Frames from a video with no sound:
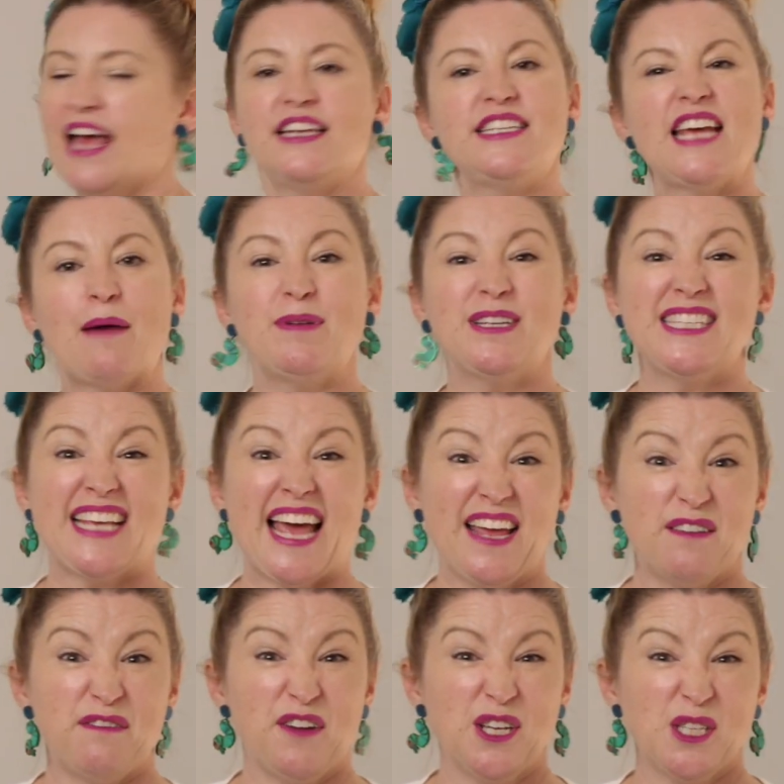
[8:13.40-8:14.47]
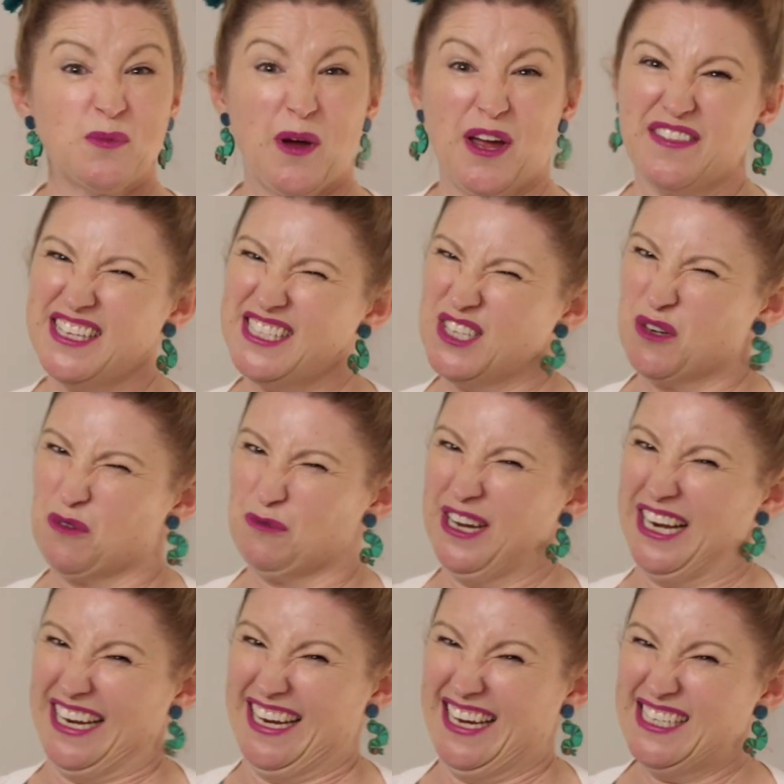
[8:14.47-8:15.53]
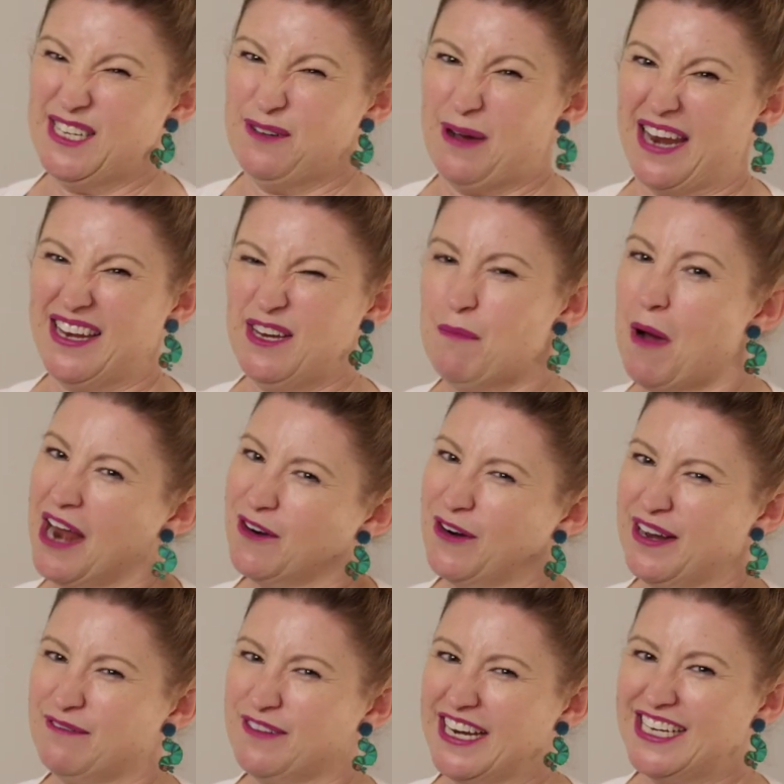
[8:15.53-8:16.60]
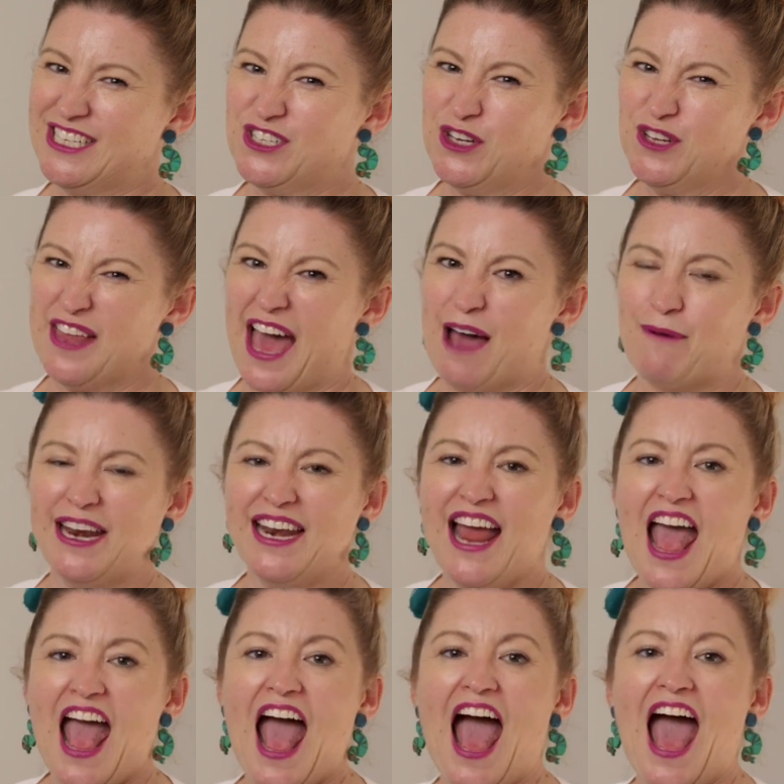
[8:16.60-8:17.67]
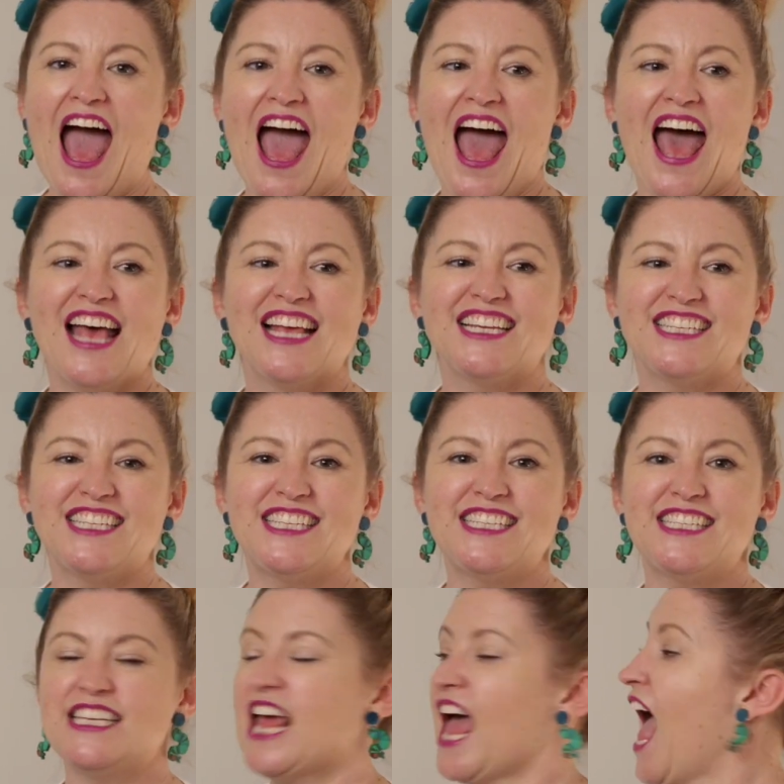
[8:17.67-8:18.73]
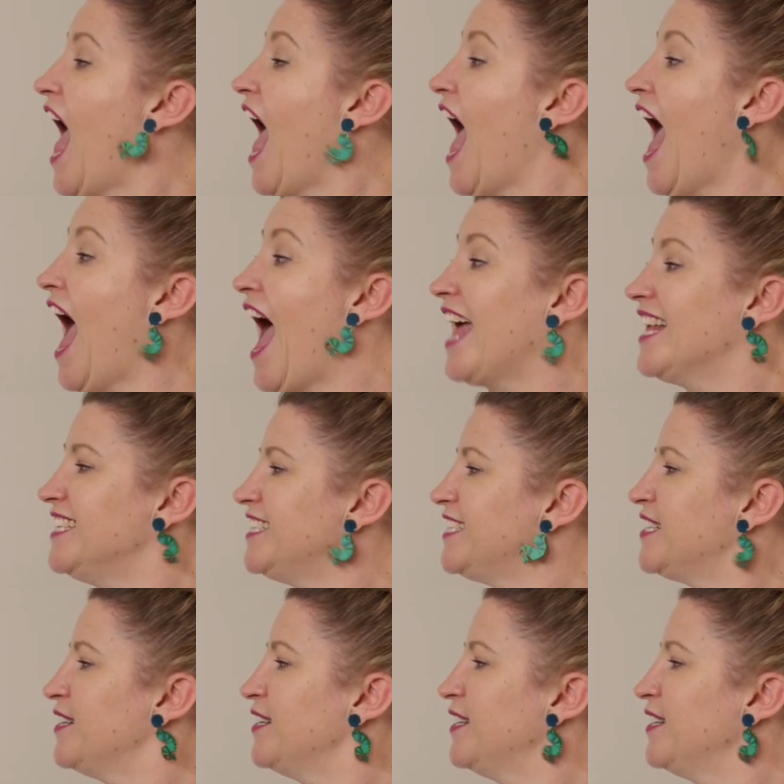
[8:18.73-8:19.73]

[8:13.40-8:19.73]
Tap and say the first word. This is a really easy one. You might not even need to do that one. Az, as.